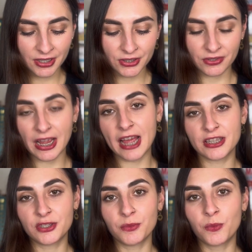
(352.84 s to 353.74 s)
So
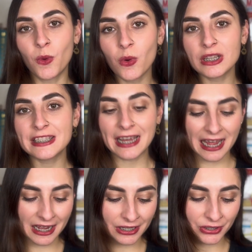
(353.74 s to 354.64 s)
guys, what
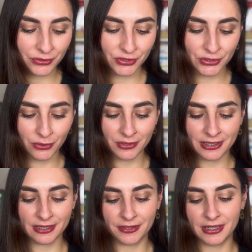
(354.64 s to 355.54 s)
are your
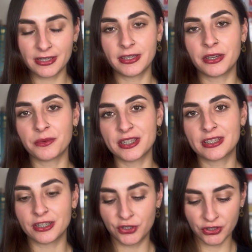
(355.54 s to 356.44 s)
thoughts on this
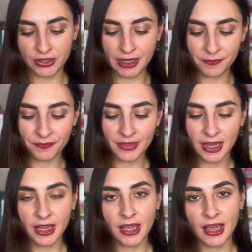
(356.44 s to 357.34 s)
linguistic journey?
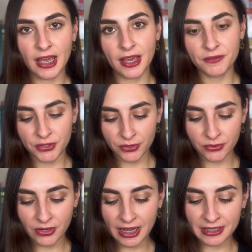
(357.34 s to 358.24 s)
Have
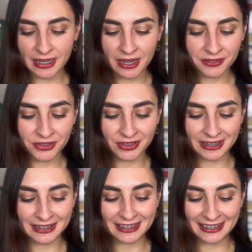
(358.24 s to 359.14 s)
you
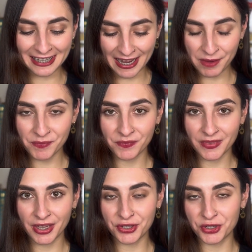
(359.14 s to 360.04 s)
encountered ge
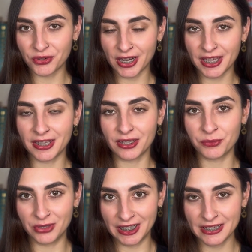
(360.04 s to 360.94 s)
in
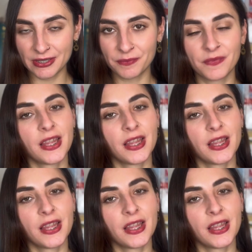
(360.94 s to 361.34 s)
Ukrainian words?